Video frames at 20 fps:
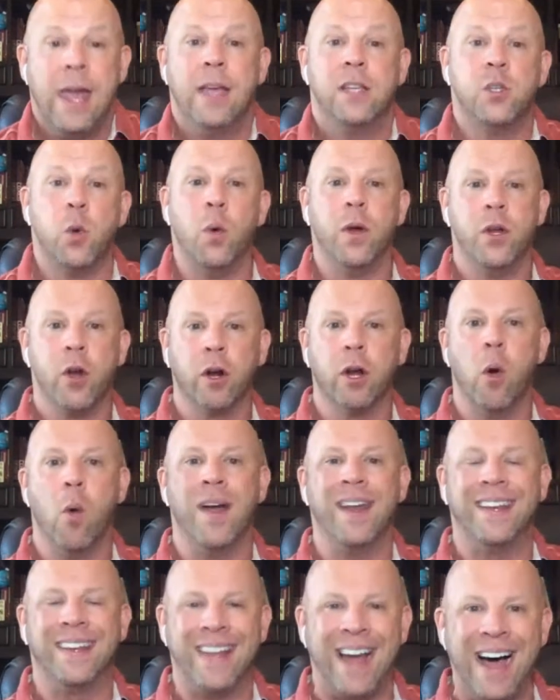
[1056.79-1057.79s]
So when you're
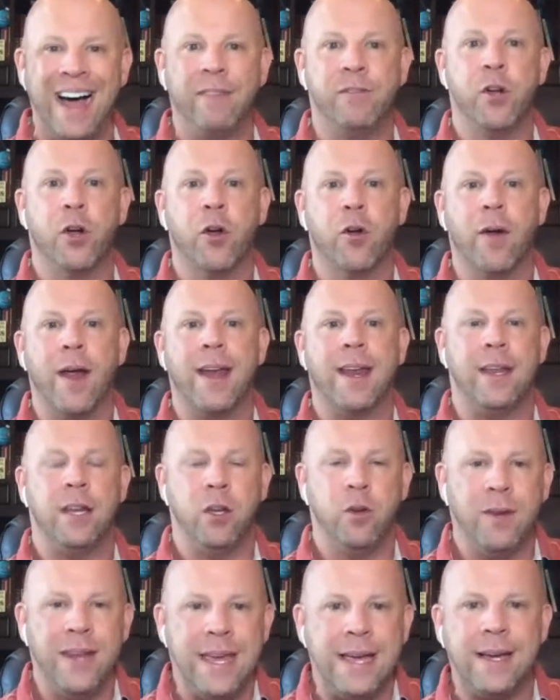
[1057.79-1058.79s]
going live, you're creating
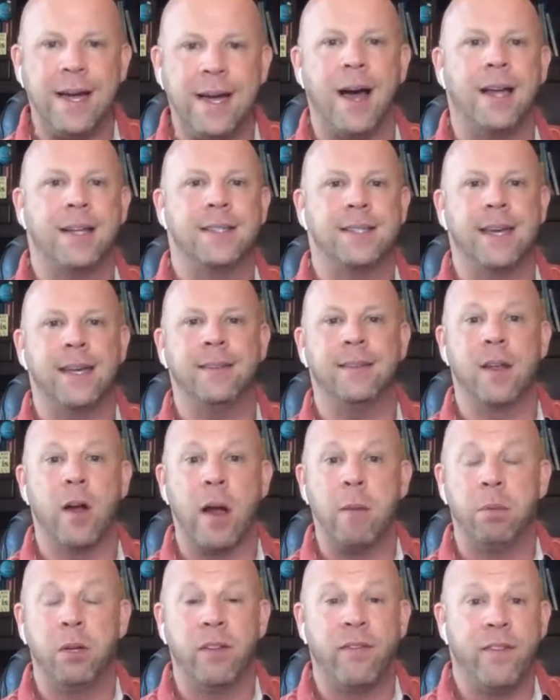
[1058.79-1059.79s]
unique content. They're
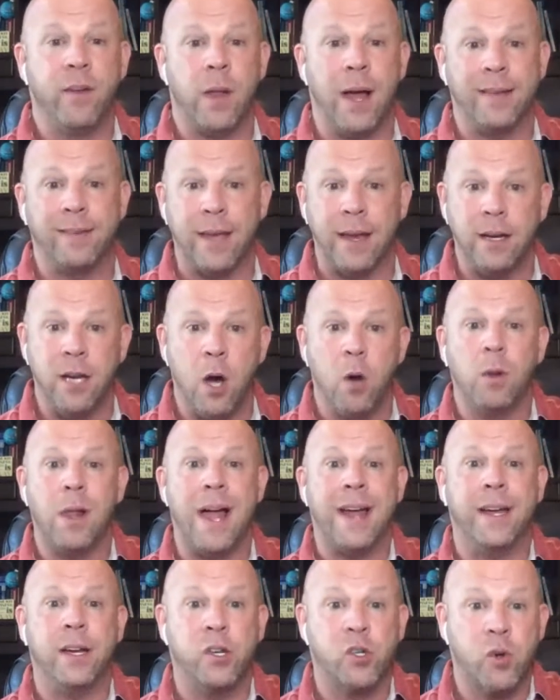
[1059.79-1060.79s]
able to feel like they know,
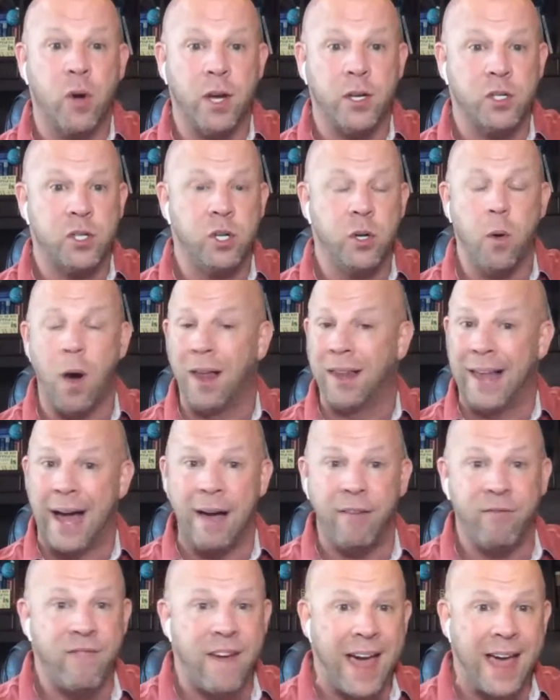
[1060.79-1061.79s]
like, and trust you a
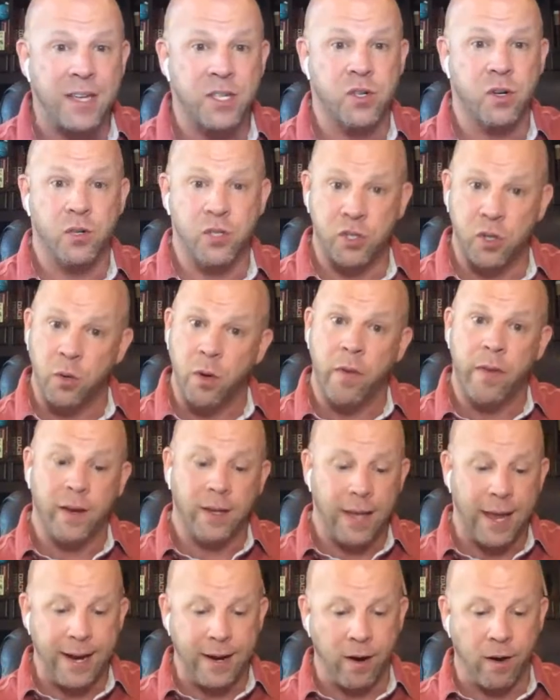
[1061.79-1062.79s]
lot faster, sooner than
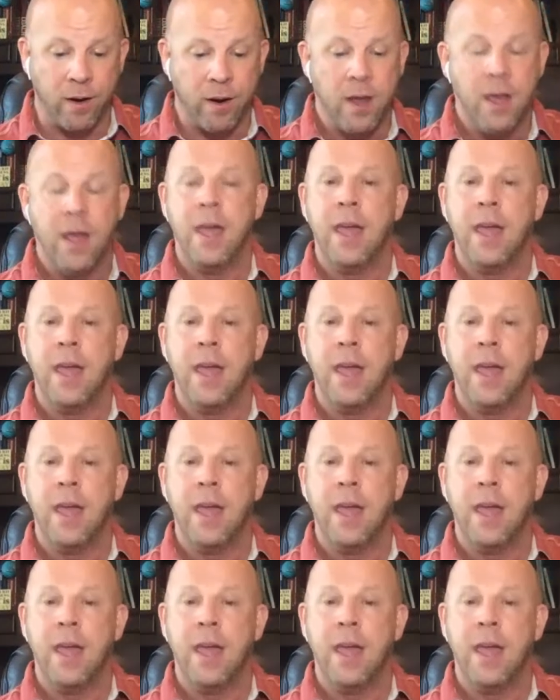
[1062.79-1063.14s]
later.